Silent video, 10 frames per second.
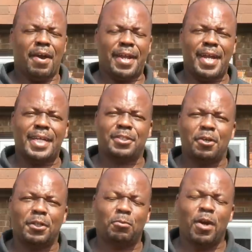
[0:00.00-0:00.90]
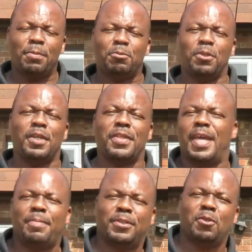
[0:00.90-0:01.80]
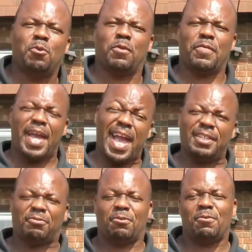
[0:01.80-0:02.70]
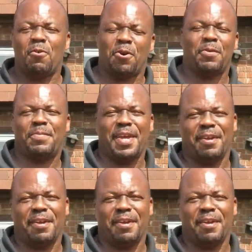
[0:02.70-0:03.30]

Alright guys girls, welcome to another episode of Astral Auto Repairs.